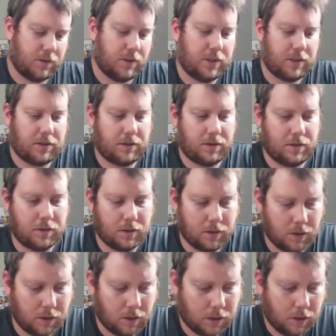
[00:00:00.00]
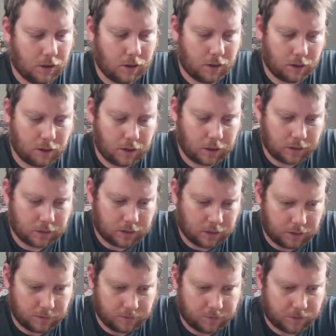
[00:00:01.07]
this lot,
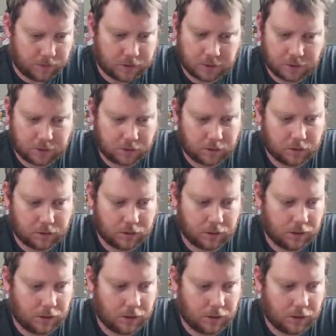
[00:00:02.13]
first edition